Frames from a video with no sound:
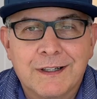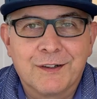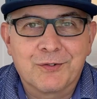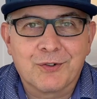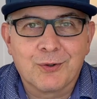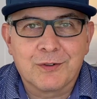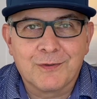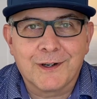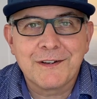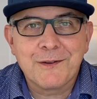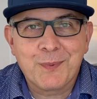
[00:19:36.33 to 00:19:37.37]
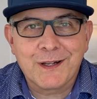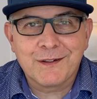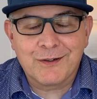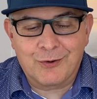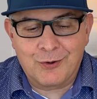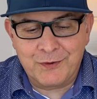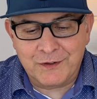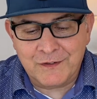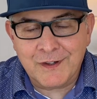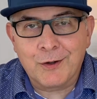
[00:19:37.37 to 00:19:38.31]
So it's very dependent on the
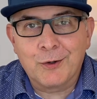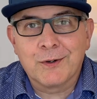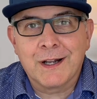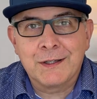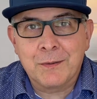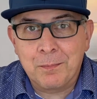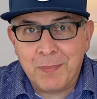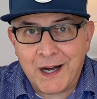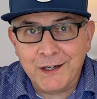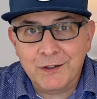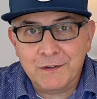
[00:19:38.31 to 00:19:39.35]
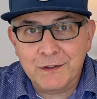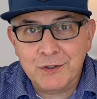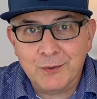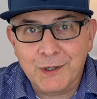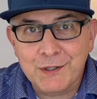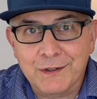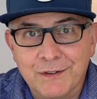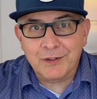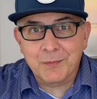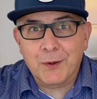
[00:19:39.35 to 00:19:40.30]
seller and the buyer
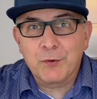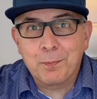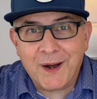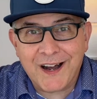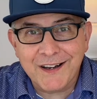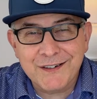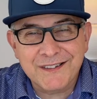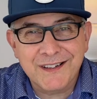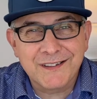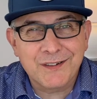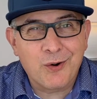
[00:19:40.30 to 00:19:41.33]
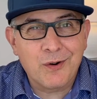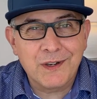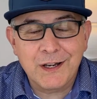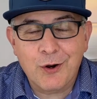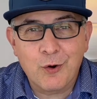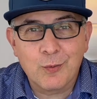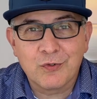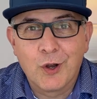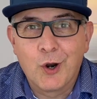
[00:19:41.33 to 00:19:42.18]
situation. Sometimes buyers need homes